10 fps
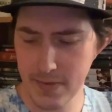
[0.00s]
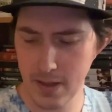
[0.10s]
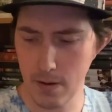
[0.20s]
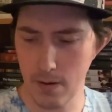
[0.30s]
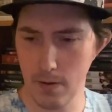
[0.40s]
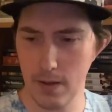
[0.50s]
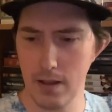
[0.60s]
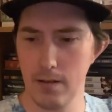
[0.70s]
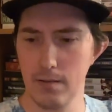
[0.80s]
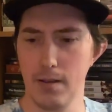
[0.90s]
You know,
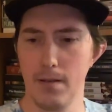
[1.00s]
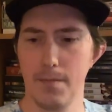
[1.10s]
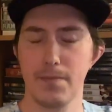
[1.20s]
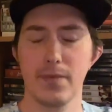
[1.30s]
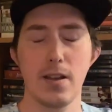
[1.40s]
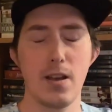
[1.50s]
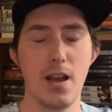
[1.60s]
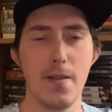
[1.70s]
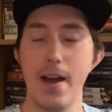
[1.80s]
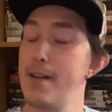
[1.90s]
and, uh,
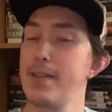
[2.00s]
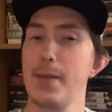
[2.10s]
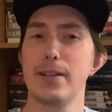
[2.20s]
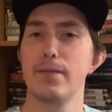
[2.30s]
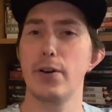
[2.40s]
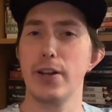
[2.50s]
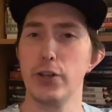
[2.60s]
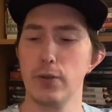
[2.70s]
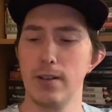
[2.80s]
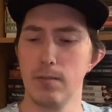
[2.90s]
I think that's very
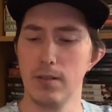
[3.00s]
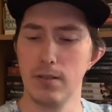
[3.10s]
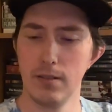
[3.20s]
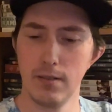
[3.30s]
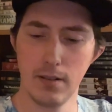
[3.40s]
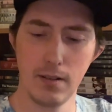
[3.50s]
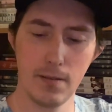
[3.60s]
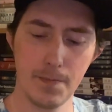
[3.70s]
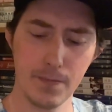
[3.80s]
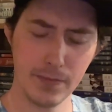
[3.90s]
enjoyable,
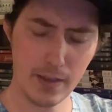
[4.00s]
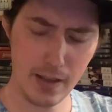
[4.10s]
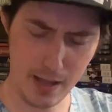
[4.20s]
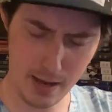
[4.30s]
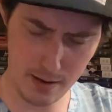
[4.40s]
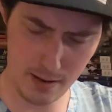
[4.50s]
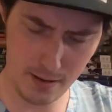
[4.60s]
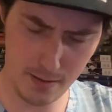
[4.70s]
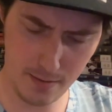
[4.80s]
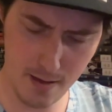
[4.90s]
and, uh,
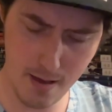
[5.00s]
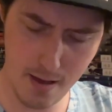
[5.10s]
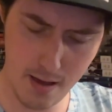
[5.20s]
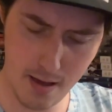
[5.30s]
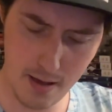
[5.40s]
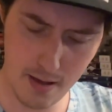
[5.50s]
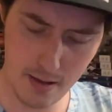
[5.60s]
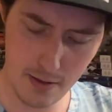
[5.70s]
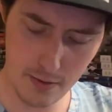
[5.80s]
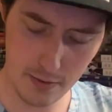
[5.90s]

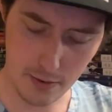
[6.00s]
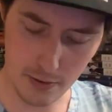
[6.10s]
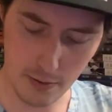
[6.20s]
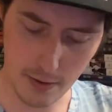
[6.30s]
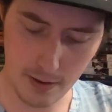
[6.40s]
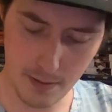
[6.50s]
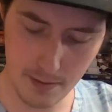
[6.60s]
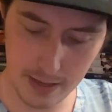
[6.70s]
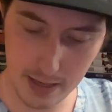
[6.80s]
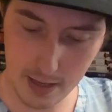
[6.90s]
you know, uh,
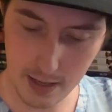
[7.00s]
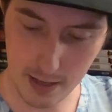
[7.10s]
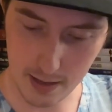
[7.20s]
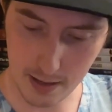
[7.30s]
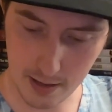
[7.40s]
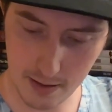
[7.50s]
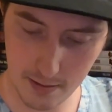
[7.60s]
he, uh,